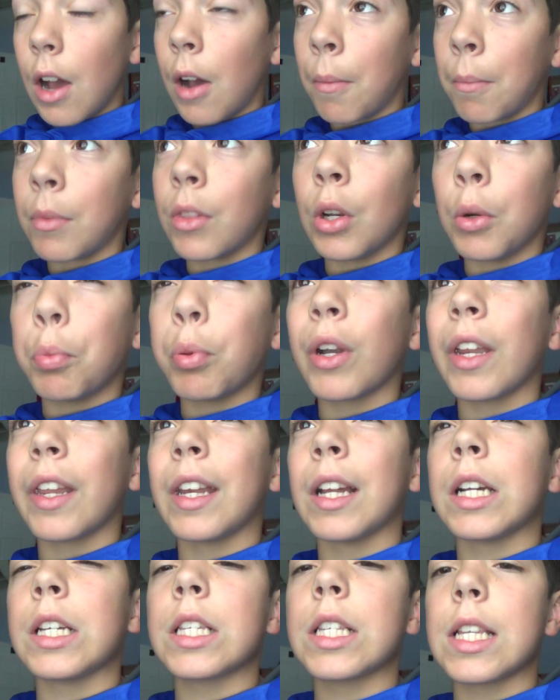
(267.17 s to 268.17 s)
um, they're pretty
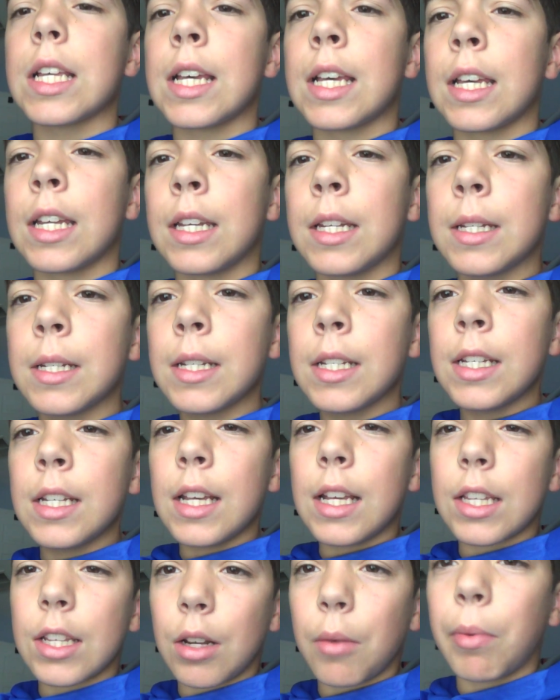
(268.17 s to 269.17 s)
nice, and
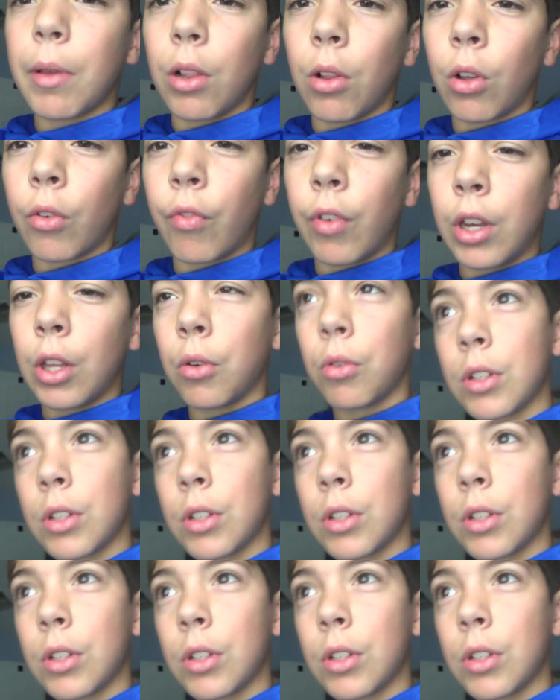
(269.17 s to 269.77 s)
it's going to be a long video,